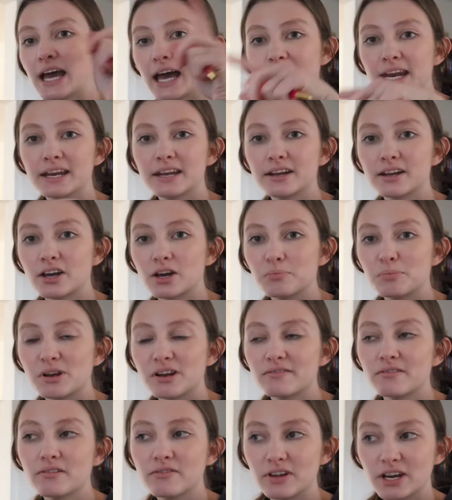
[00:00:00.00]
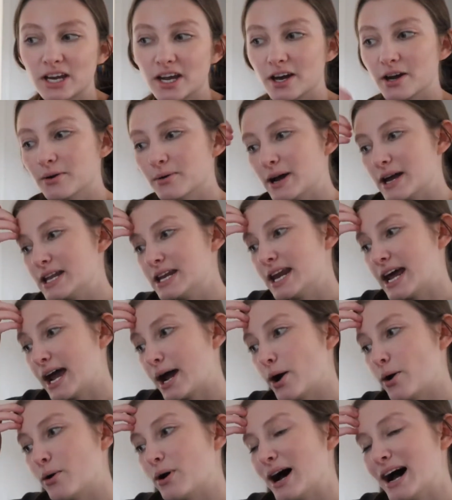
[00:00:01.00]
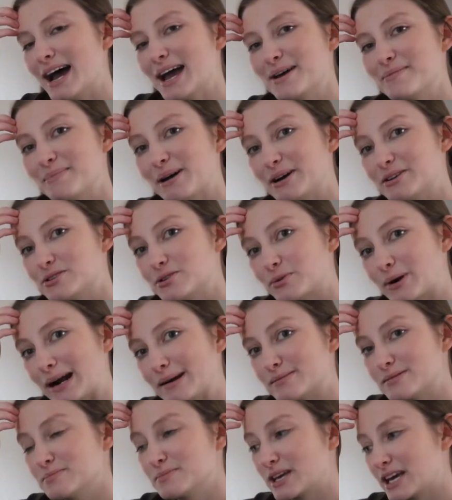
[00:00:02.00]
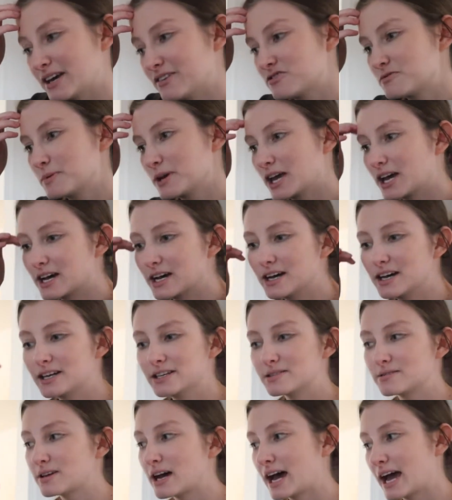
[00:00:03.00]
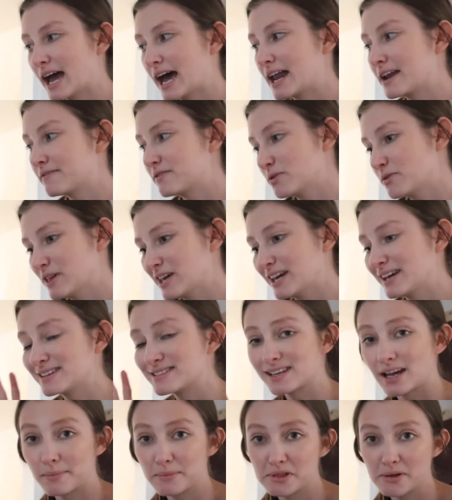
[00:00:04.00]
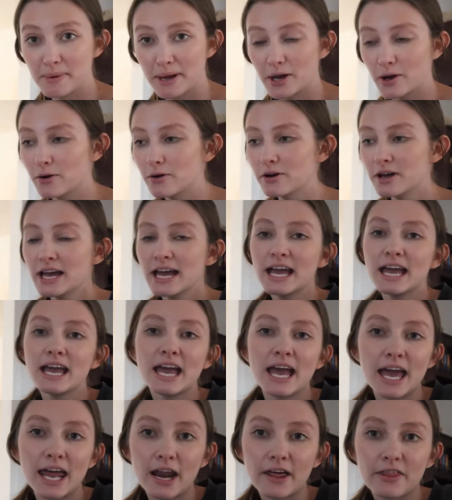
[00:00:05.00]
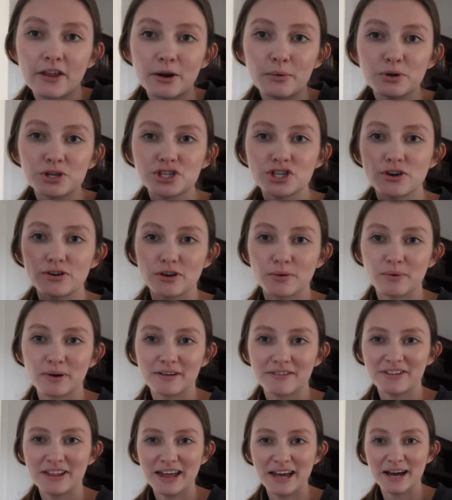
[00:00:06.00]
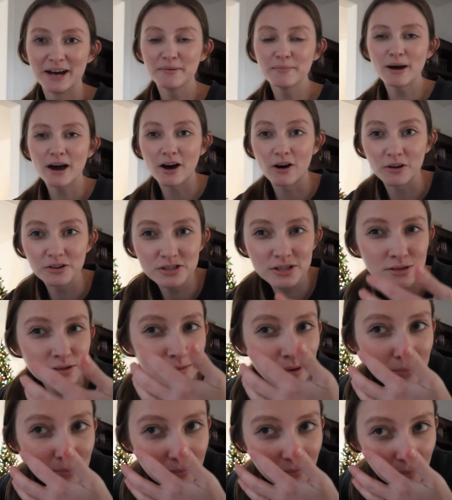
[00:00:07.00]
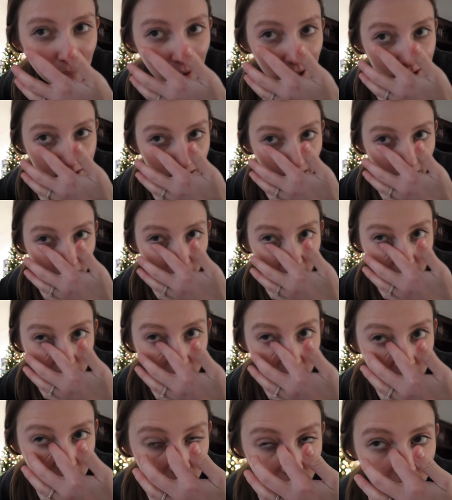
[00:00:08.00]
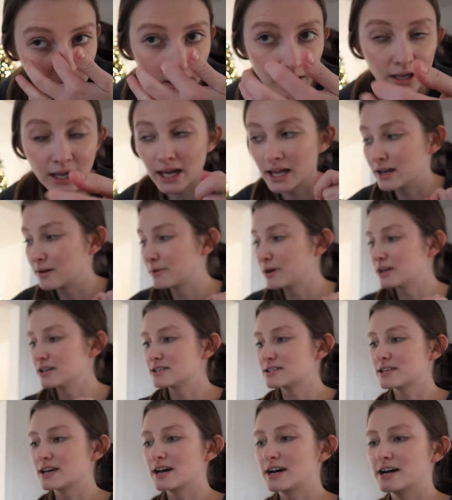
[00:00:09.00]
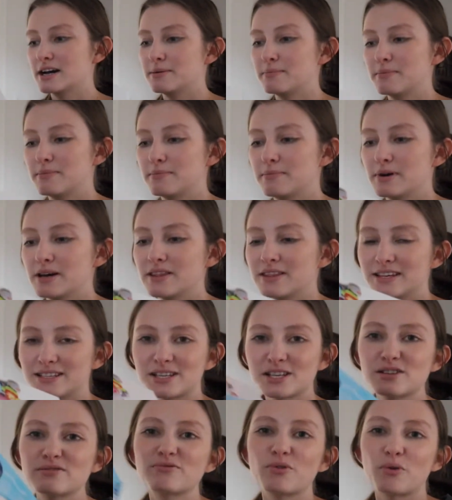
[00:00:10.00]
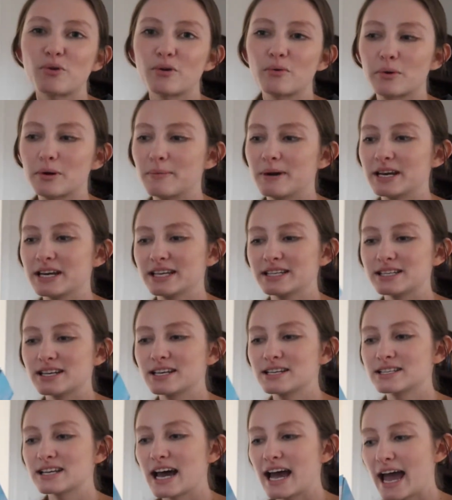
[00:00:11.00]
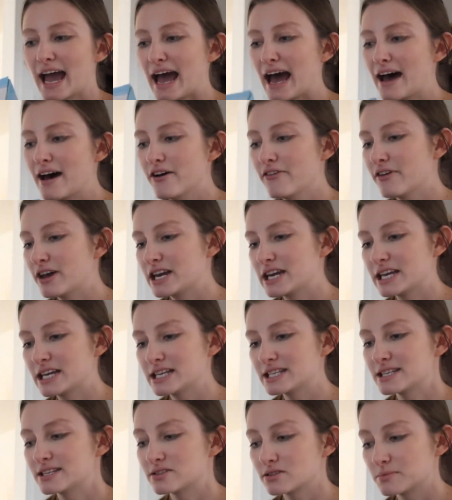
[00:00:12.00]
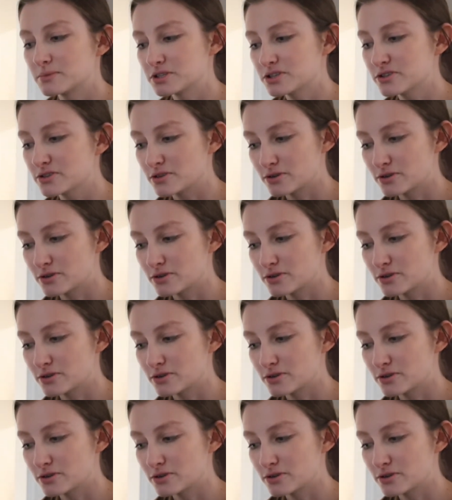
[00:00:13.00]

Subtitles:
edited a good bit of a video, and now I'm about to wrap some gifts because I had a few things come in the mail, and I thought I would show you one of them. Also, my mascara. Anyways, this is for one of my nieces. I have a niece that's almost